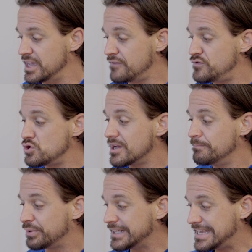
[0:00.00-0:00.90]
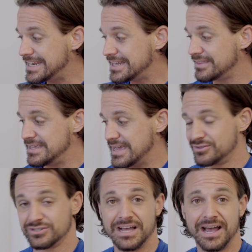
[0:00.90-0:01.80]
If you completed the
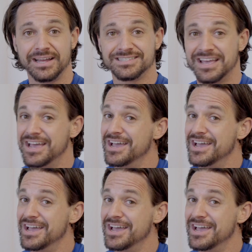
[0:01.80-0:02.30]
exercise,